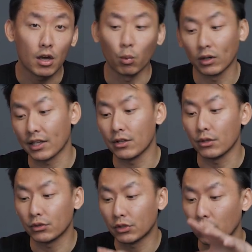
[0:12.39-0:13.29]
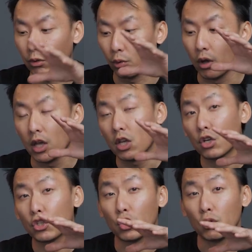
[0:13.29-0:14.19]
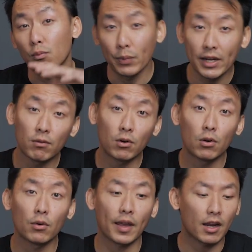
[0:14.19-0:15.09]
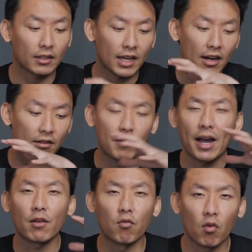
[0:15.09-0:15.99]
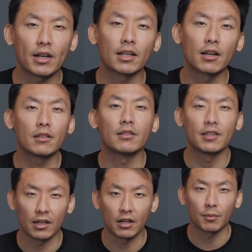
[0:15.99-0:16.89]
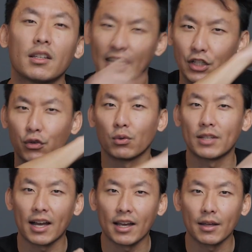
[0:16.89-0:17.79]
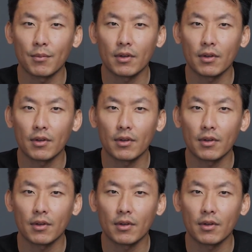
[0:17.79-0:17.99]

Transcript: what I use to shoot B-roll and kind of my run and gun setup. Intro time.